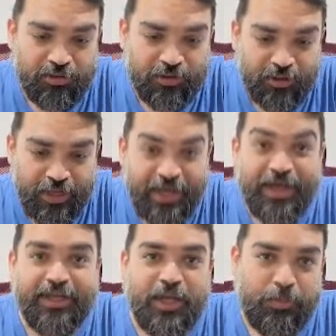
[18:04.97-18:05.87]

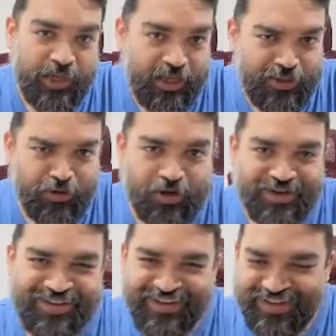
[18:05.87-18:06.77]
AI API or a
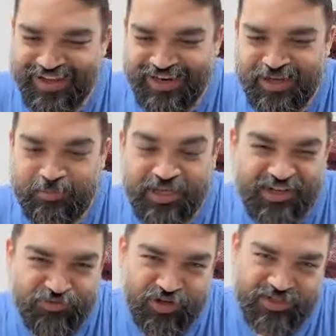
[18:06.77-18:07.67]
LLM
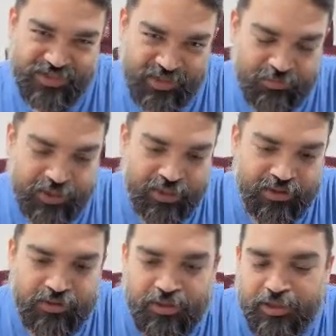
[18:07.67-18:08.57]
inference API
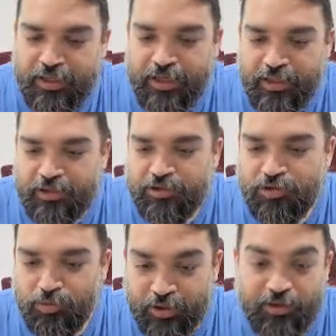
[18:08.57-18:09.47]
through
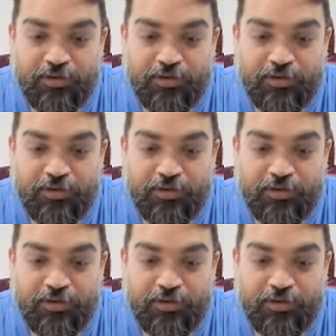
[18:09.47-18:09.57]
here.